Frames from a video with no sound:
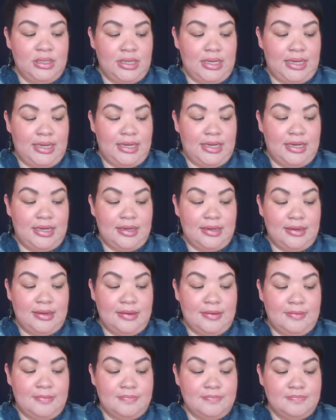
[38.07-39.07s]

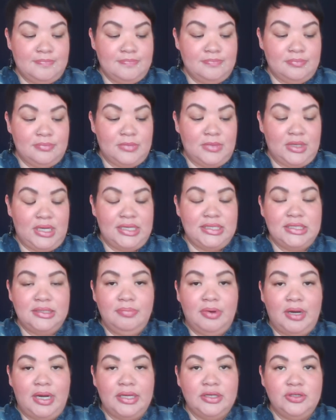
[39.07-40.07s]
I
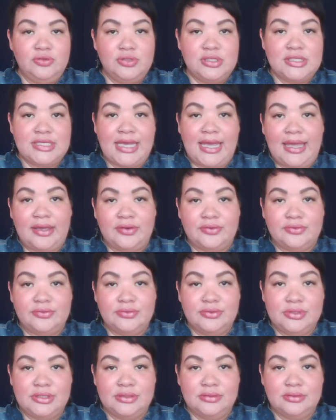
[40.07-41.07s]
did buy new
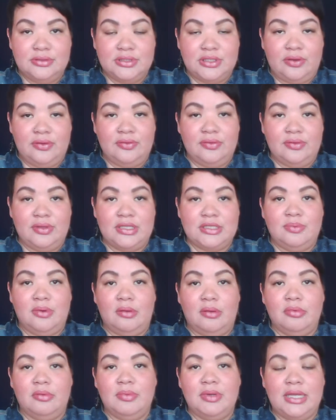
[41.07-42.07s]
scales, so there's
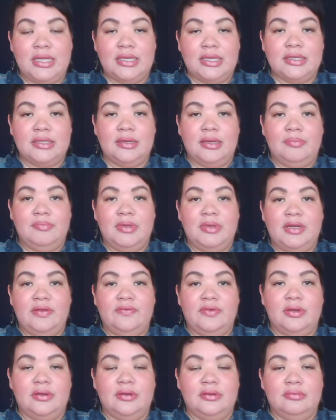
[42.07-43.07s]
probably
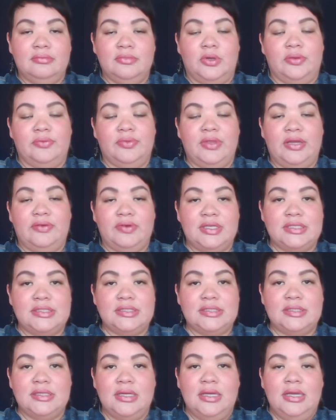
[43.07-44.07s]
there
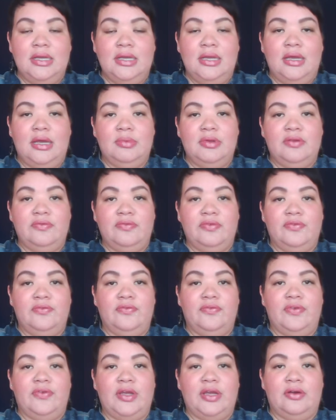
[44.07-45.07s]
is a bit of a
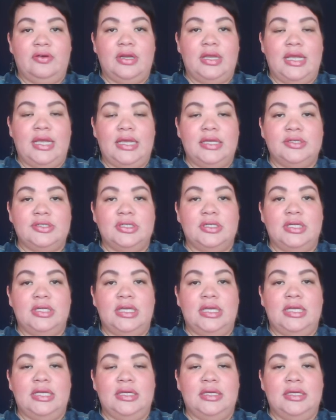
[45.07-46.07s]
variation
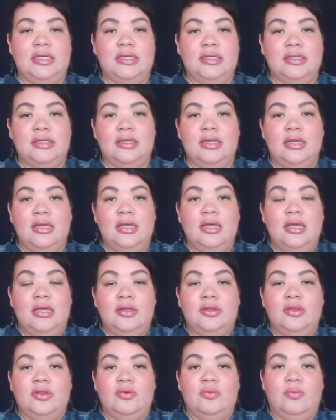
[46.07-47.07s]
in
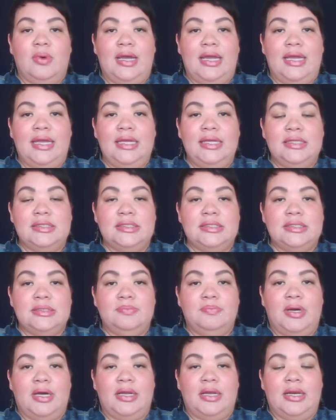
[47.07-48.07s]
the weights,
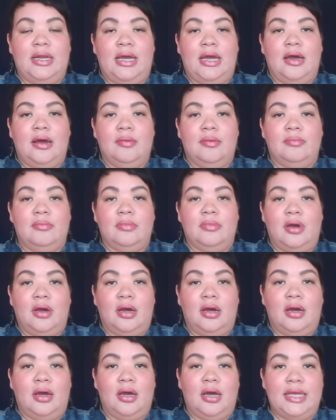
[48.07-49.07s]
but
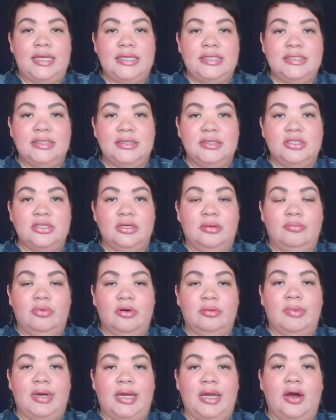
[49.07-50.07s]
I did jump
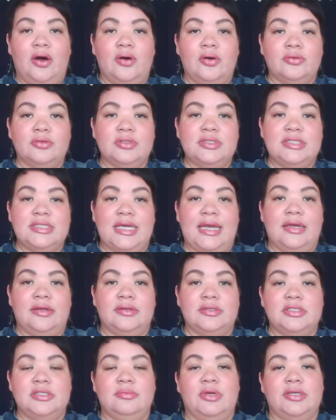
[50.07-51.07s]
on my old
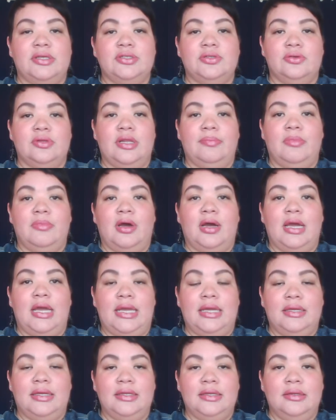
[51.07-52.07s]
scales to make sure that
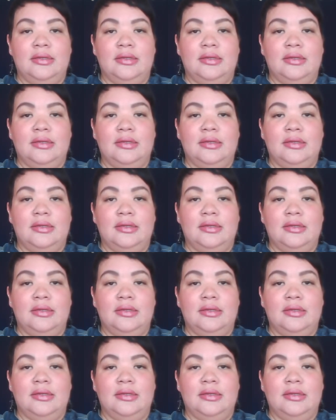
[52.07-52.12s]
my